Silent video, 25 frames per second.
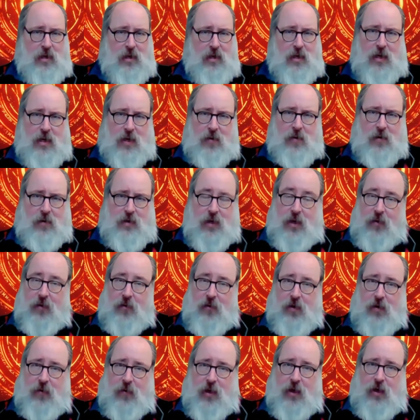Here is another
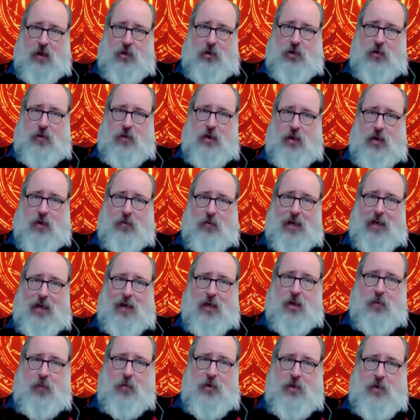advantage to the
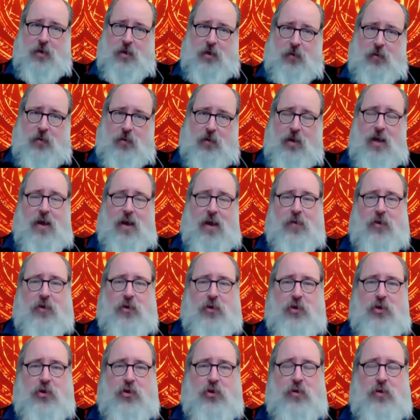unreality principle. The
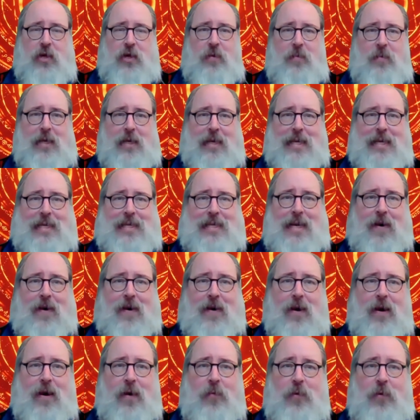screaming
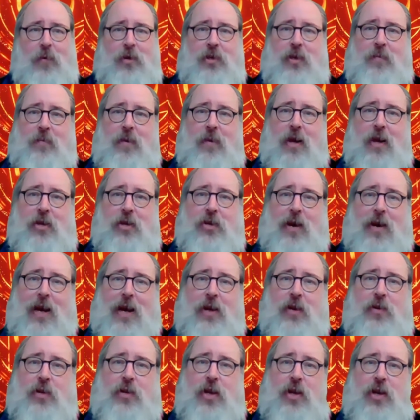hysteric, when she makes her
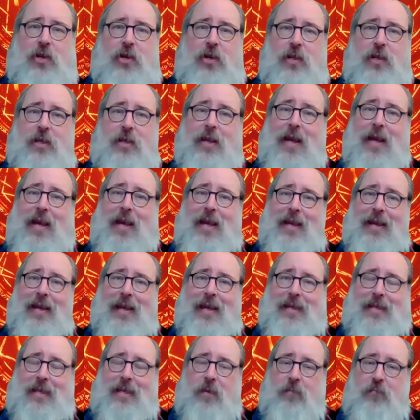accusations,
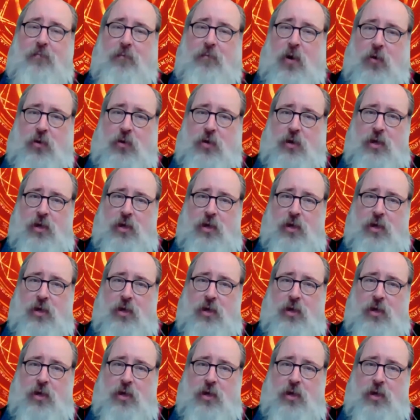gets the most